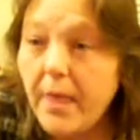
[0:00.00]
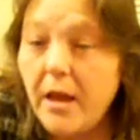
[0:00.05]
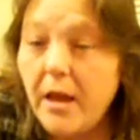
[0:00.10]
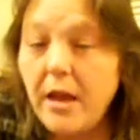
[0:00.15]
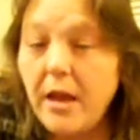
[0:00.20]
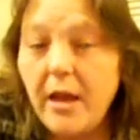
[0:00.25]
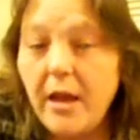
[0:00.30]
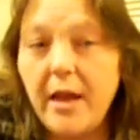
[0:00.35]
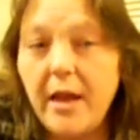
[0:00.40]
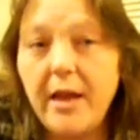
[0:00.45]

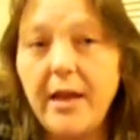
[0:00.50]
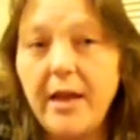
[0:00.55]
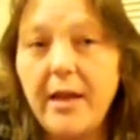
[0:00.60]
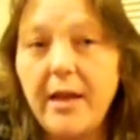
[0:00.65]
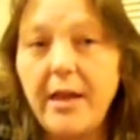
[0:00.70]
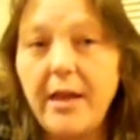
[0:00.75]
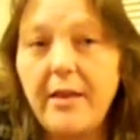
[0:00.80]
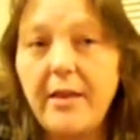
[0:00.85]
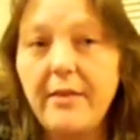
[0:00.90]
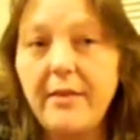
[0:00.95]

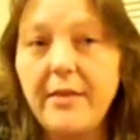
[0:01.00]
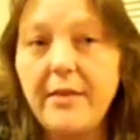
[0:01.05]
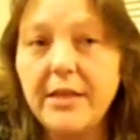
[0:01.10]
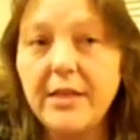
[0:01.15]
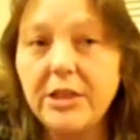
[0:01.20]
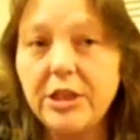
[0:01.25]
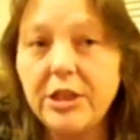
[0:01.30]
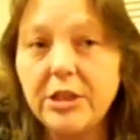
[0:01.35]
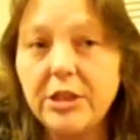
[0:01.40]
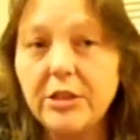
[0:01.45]
And this
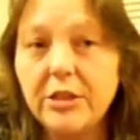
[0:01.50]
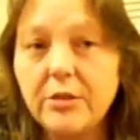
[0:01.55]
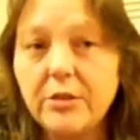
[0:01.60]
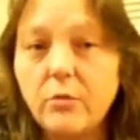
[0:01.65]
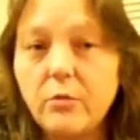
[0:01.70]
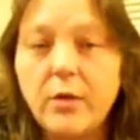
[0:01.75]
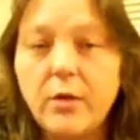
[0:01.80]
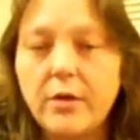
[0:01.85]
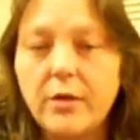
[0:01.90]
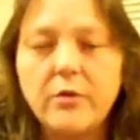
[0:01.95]
year,
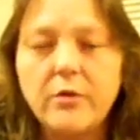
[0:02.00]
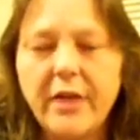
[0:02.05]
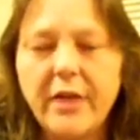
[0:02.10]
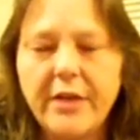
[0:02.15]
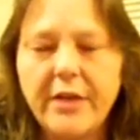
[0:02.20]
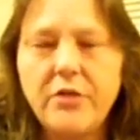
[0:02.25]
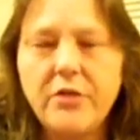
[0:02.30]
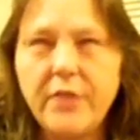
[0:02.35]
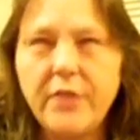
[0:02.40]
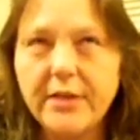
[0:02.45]
okay,
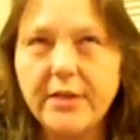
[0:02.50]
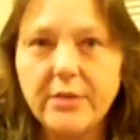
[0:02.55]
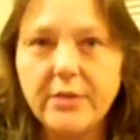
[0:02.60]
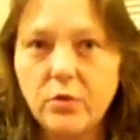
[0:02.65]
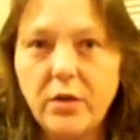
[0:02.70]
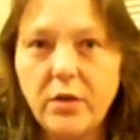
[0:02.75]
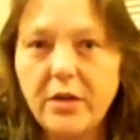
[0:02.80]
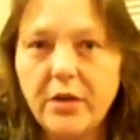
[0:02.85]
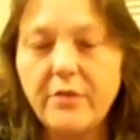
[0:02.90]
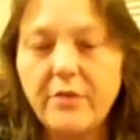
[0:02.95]

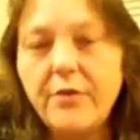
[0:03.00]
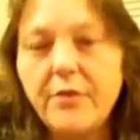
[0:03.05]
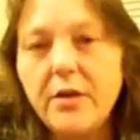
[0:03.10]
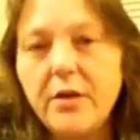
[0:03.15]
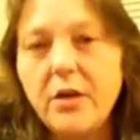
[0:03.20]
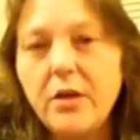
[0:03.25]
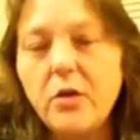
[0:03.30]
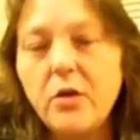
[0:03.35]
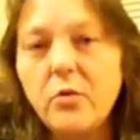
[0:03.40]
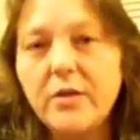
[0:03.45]
2012,
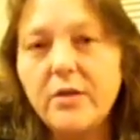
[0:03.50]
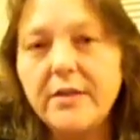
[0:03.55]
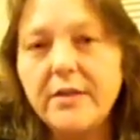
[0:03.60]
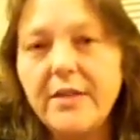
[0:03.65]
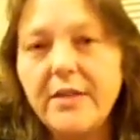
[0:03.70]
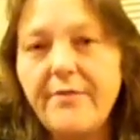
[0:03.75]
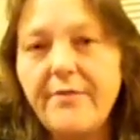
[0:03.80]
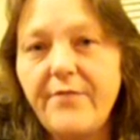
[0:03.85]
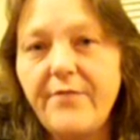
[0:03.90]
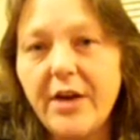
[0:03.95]
was the
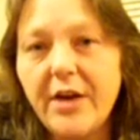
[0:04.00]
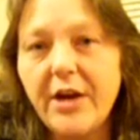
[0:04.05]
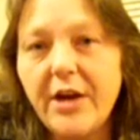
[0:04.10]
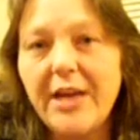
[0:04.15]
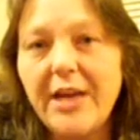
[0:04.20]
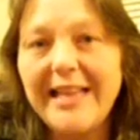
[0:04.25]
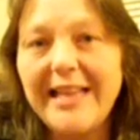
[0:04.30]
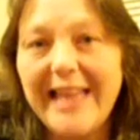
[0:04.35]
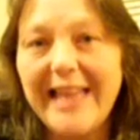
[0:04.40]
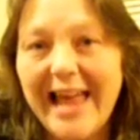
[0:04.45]
very
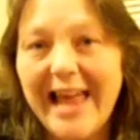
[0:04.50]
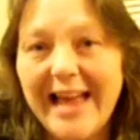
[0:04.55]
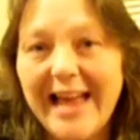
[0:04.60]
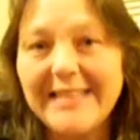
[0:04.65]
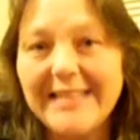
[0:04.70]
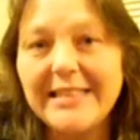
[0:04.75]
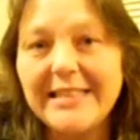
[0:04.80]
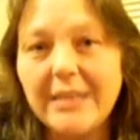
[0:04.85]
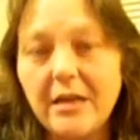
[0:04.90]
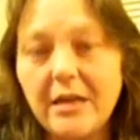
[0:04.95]
last
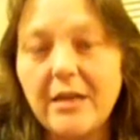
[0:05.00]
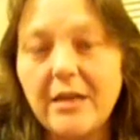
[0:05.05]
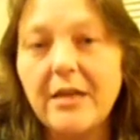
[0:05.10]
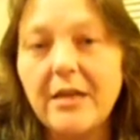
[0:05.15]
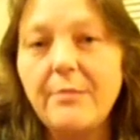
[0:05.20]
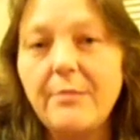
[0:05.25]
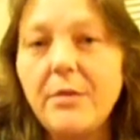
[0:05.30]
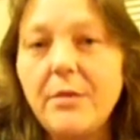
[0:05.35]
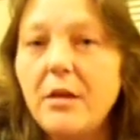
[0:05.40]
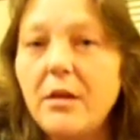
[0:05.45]
time
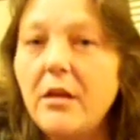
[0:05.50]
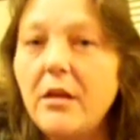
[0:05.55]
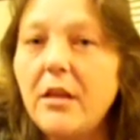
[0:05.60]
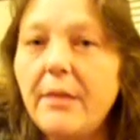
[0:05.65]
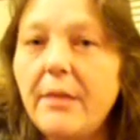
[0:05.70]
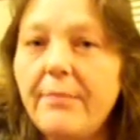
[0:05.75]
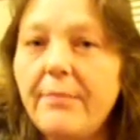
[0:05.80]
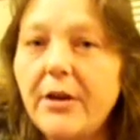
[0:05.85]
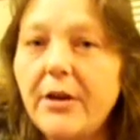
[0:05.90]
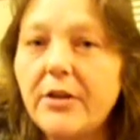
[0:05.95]
that
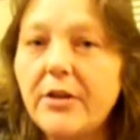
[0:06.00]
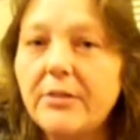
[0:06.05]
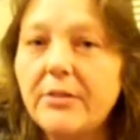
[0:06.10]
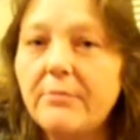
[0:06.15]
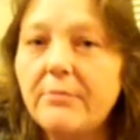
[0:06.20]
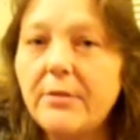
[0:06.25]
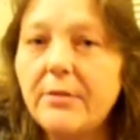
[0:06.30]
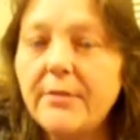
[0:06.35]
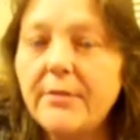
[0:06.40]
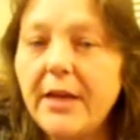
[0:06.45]
Paris and
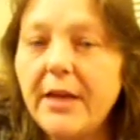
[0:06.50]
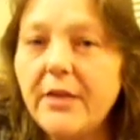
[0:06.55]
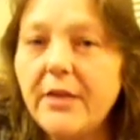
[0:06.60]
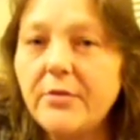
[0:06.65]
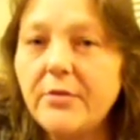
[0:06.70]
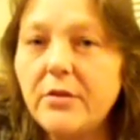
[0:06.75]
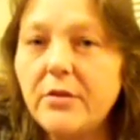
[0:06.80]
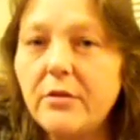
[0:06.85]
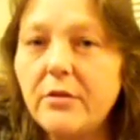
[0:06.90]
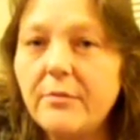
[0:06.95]
Bourbon County was
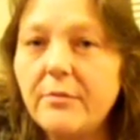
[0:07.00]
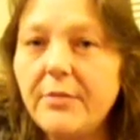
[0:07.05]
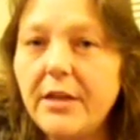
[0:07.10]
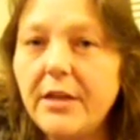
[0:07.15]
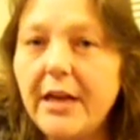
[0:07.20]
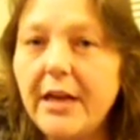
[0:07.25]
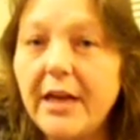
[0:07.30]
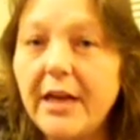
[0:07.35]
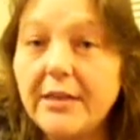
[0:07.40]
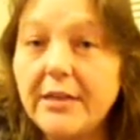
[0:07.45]
going to play,
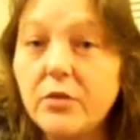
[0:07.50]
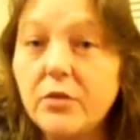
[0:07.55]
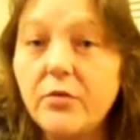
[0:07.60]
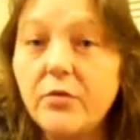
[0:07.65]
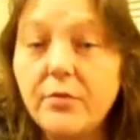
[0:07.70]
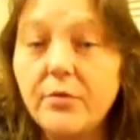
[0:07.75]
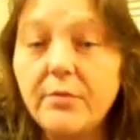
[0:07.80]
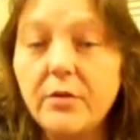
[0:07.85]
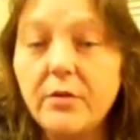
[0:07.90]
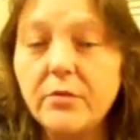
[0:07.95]
high school
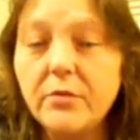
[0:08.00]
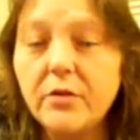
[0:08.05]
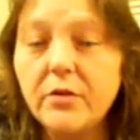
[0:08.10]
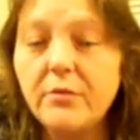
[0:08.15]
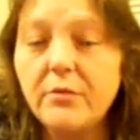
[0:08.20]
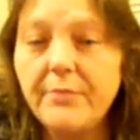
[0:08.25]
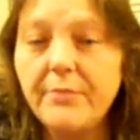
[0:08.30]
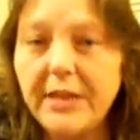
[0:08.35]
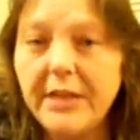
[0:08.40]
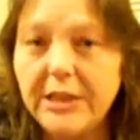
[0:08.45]
football was going to
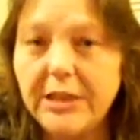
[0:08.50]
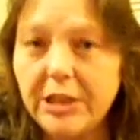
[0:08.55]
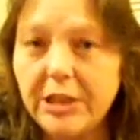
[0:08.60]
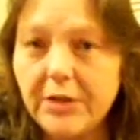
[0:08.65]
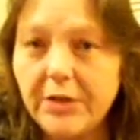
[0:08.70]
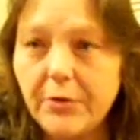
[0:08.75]
play each other